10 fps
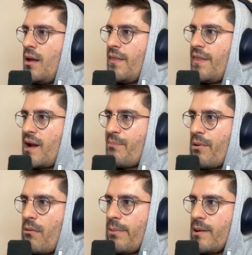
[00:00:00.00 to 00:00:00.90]
That are
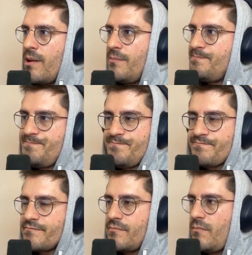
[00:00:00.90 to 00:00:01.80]
probably
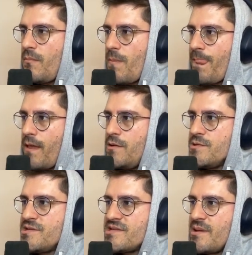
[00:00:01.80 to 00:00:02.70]

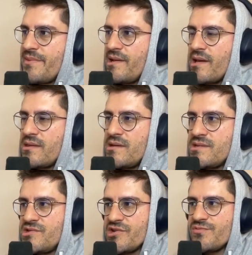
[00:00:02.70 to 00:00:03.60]
using something like
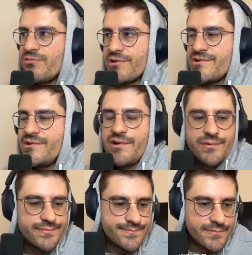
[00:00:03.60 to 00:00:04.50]
this just works, you know?
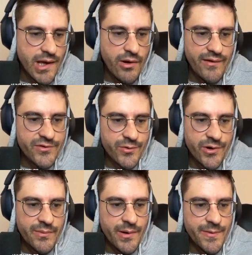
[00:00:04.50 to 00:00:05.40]
I don't have to
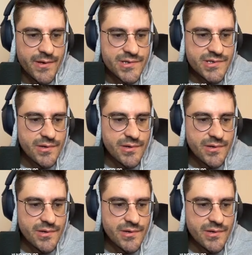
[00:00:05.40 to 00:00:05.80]
worry about this.